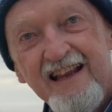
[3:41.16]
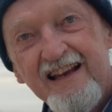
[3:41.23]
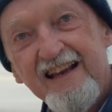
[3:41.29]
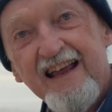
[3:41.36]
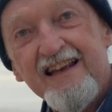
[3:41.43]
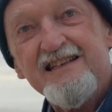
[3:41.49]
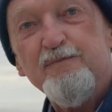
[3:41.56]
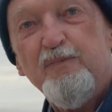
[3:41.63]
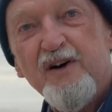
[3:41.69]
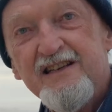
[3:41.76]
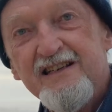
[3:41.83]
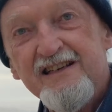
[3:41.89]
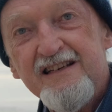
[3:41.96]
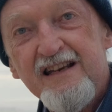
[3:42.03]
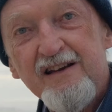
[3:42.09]
can get
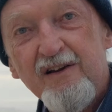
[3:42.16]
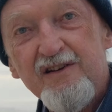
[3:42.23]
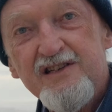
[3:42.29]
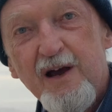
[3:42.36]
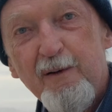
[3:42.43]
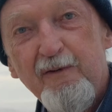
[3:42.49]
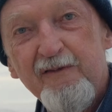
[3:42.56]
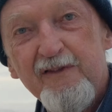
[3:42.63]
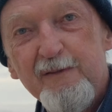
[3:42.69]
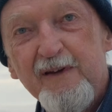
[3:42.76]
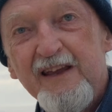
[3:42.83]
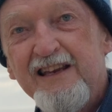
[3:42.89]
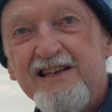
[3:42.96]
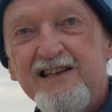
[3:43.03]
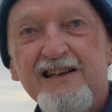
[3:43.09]
deposited on top of the
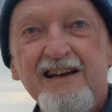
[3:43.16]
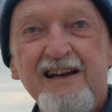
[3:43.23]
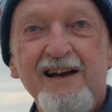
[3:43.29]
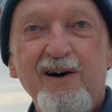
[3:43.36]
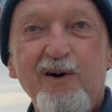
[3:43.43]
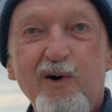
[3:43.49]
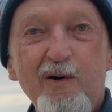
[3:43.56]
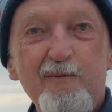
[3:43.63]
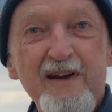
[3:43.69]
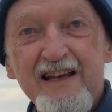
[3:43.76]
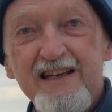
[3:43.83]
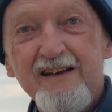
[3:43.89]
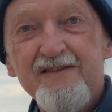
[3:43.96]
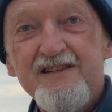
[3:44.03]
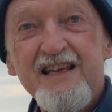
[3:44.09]
beach, or a
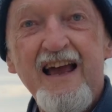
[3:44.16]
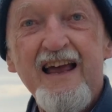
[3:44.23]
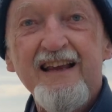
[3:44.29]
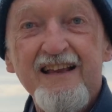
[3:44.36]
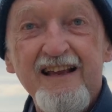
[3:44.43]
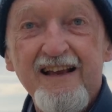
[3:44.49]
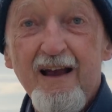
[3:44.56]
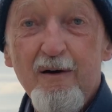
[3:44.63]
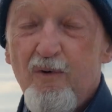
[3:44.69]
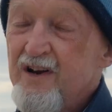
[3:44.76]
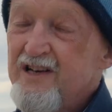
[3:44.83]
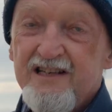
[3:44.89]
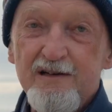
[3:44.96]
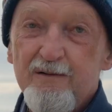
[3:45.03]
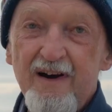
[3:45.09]
meter of sand can get
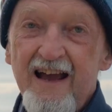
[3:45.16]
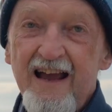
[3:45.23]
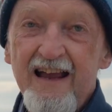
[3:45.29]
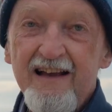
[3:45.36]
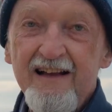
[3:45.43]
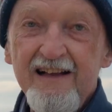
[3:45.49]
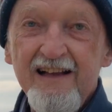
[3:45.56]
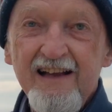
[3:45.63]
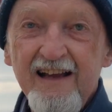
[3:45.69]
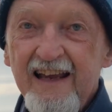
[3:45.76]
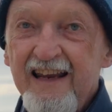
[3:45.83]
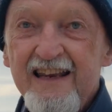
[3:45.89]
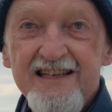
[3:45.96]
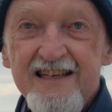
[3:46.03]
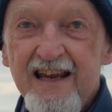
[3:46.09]
washed away
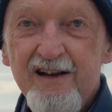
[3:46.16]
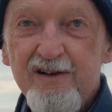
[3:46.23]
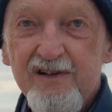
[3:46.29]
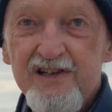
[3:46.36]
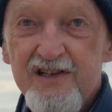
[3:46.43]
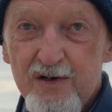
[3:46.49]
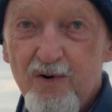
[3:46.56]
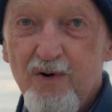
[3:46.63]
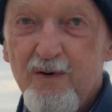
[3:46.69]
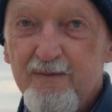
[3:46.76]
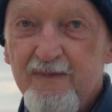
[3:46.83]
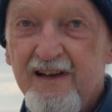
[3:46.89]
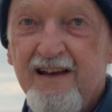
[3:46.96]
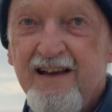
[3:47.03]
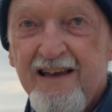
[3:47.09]
in a single storm.
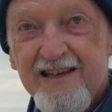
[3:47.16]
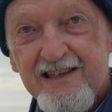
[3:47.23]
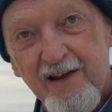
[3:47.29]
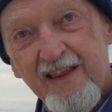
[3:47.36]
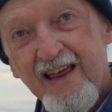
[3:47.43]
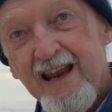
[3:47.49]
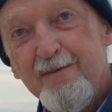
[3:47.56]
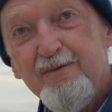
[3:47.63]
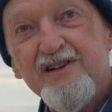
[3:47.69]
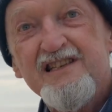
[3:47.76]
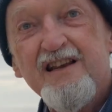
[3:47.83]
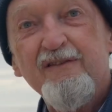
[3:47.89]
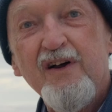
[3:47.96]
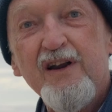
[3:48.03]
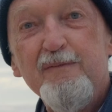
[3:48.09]
So the animals
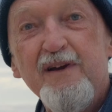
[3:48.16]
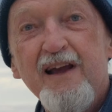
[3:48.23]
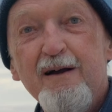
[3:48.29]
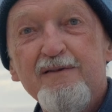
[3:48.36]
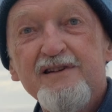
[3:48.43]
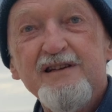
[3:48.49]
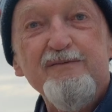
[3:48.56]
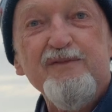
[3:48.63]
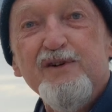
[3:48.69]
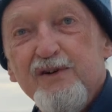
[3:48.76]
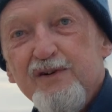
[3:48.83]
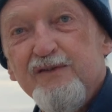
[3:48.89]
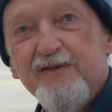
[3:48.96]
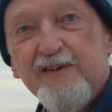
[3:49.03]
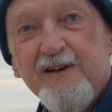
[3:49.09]
have got to be able to
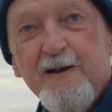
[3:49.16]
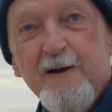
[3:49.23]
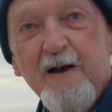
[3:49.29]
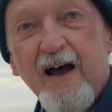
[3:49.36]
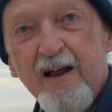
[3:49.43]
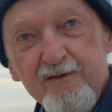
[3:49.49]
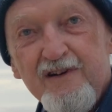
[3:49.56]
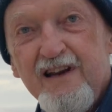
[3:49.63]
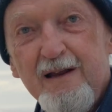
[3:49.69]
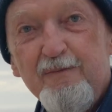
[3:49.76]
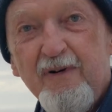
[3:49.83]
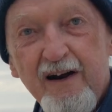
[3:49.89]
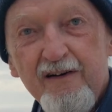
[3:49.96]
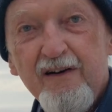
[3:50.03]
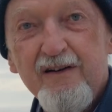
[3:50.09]
move and
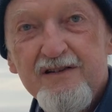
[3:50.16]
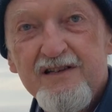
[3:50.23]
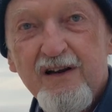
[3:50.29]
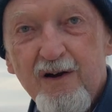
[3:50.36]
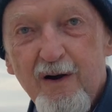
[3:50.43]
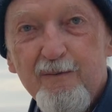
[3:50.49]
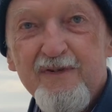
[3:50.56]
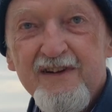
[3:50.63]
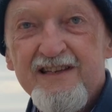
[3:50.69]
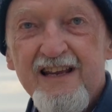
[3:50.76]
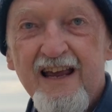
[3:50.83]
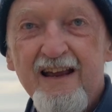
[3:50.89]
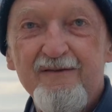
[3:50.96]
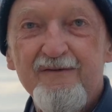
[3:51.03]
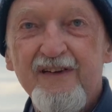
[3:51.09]
re-burrow to
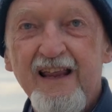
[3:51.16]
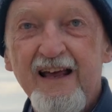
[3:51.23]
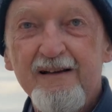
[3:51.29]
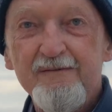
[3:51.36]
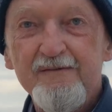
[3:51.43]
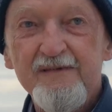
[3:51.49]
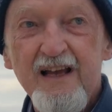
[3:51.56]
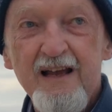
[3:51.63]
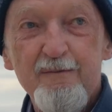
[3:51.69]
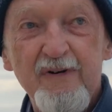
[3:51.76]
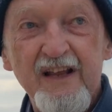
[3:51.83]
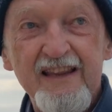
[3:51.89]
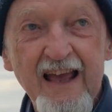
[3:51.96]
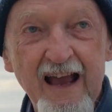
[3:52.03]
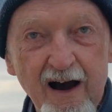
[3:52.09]
compensate for that.
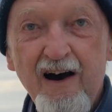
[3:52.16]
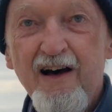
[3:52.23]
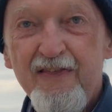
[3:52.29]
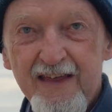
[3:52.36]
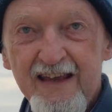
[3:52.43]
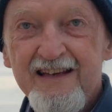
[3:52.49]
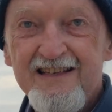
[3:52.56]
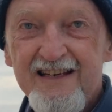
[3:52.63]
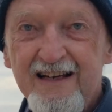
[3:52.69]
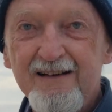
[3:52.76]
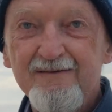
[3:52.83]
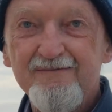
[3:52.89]
But there are things here.